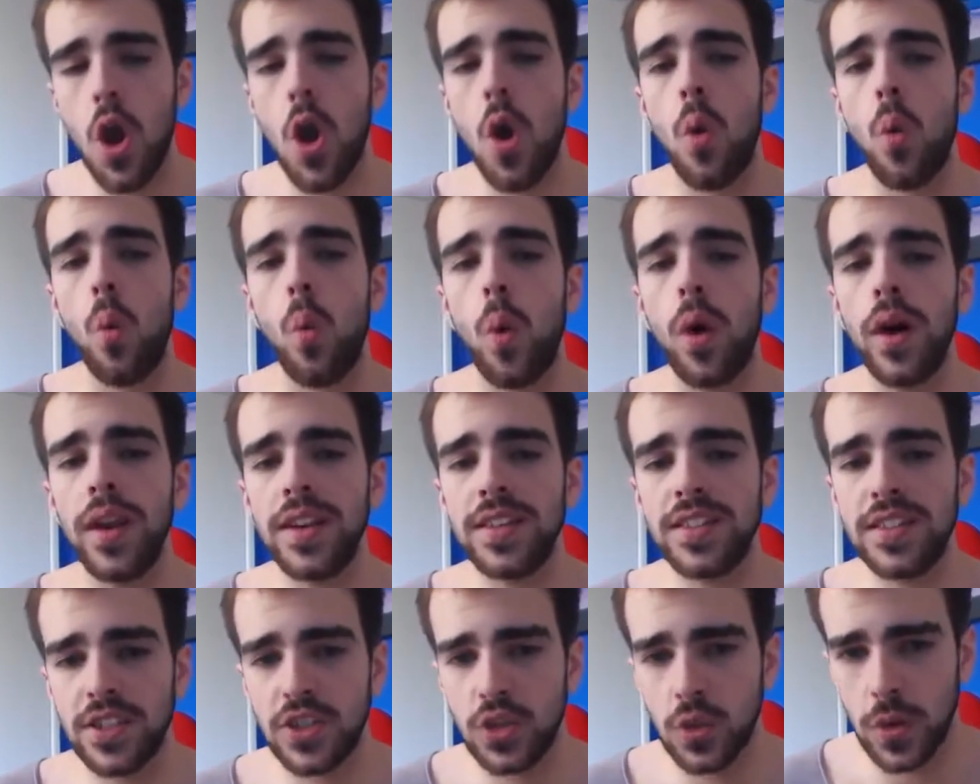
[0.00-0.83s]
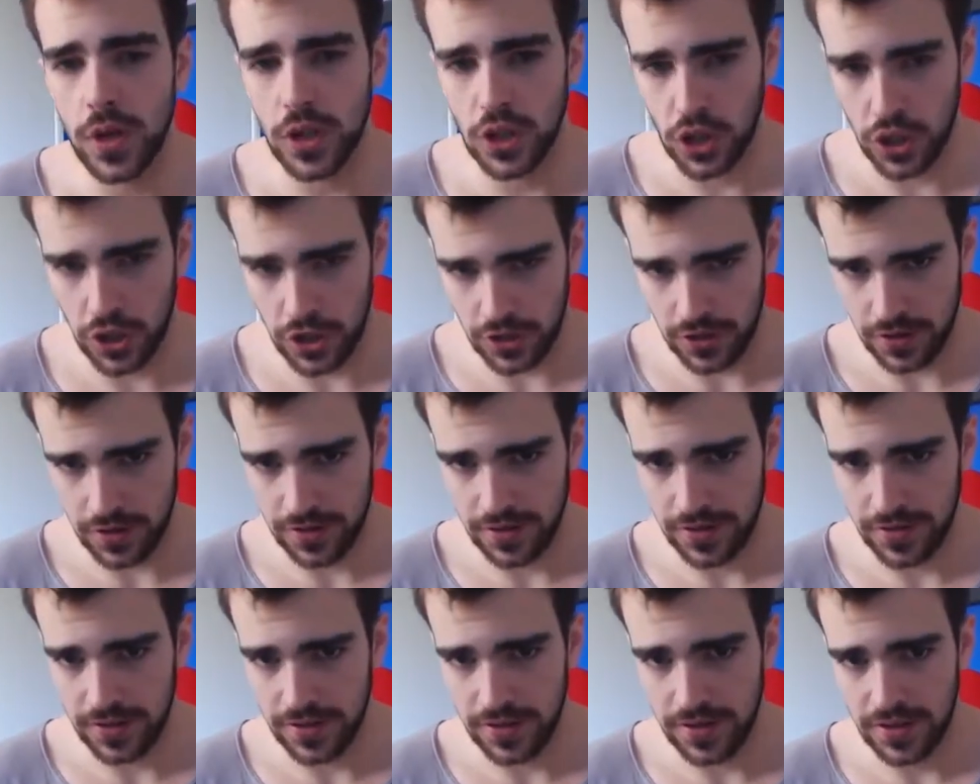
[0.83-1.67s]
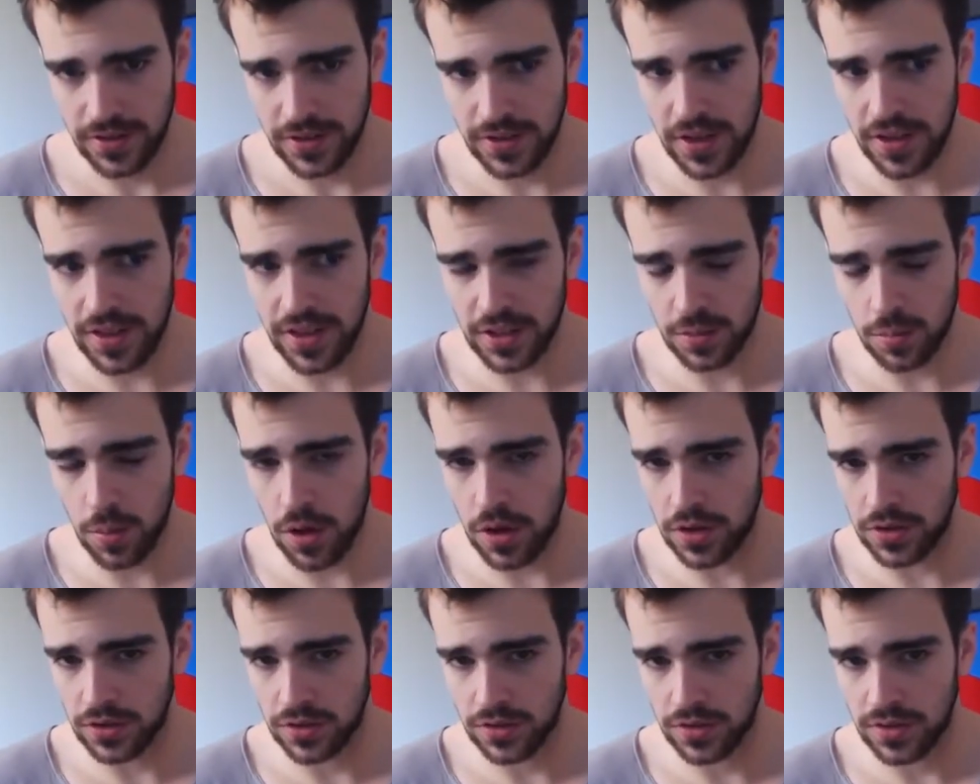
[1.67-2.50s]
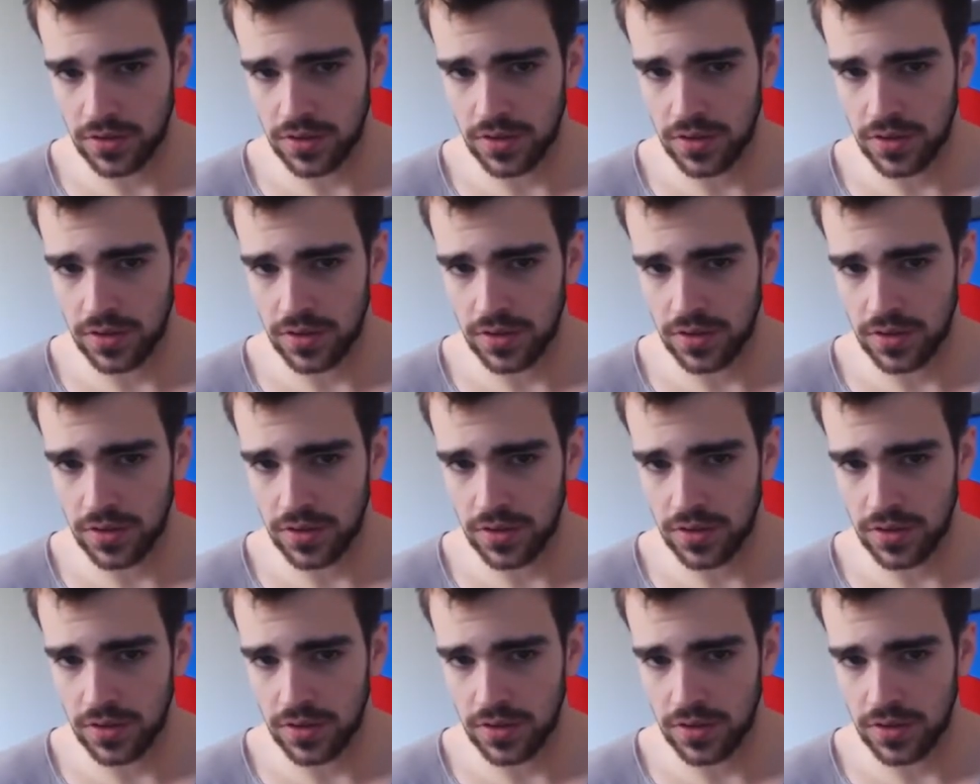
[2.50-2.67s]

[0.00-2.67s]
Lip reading: What is intuition to this person?